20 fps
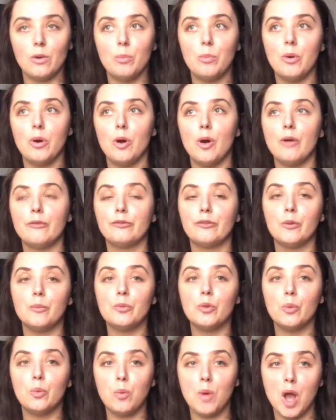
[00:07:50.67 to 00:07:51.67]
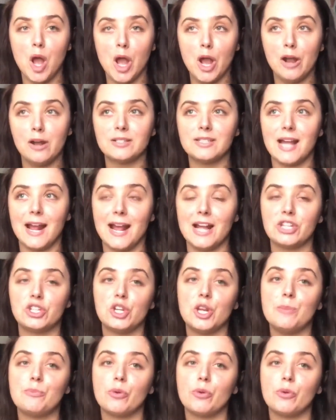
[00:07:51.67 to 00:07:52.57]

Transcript: but from the works I actually